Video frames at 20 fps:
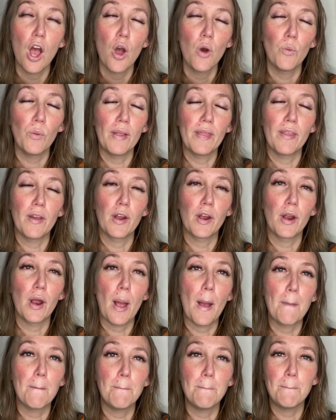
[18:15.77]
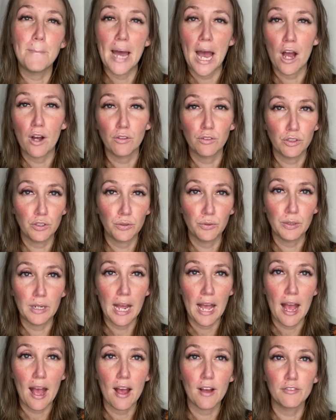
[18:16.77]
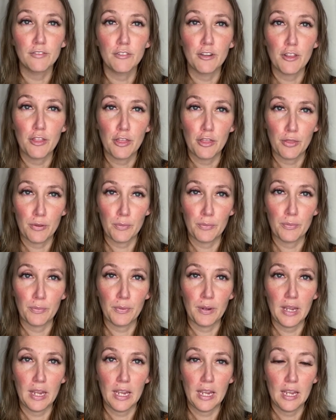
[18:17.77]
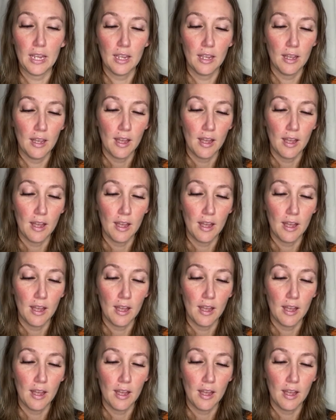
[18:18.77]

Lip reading: when they're about 2.5, 3.